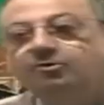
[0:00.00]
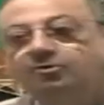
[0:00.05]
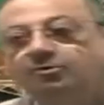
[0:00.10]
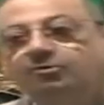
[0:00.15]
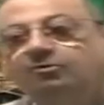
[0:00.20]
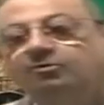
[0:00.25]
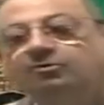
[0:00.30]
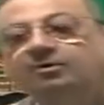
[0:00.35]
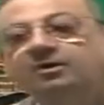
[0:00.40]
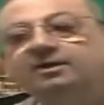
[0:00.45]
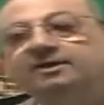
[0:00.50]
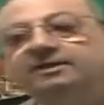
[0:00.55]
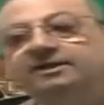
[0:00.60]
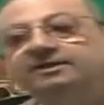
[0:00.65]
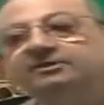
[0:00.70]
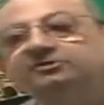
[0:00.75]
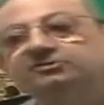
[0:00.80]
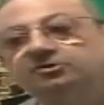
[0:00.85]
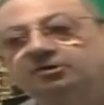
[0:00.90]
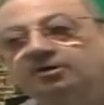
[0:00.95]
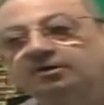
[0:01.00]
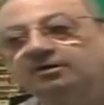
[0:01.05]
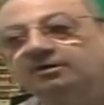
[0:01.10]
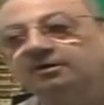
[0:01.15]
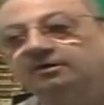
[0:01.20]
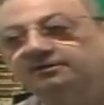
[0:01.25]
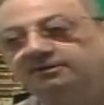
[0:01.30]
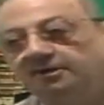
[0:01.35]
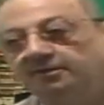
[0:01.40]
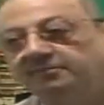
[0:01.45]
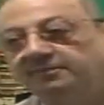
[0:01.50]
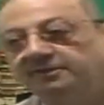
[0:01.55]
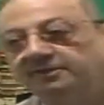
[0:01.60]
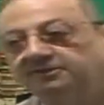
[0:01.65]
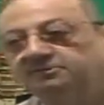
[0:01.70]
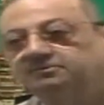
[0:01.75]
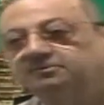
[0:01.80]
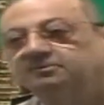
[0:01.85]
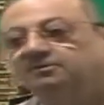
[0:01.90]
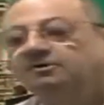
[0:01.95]
hulukan is your
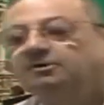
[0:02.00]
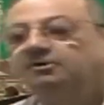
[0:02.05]
tamiz.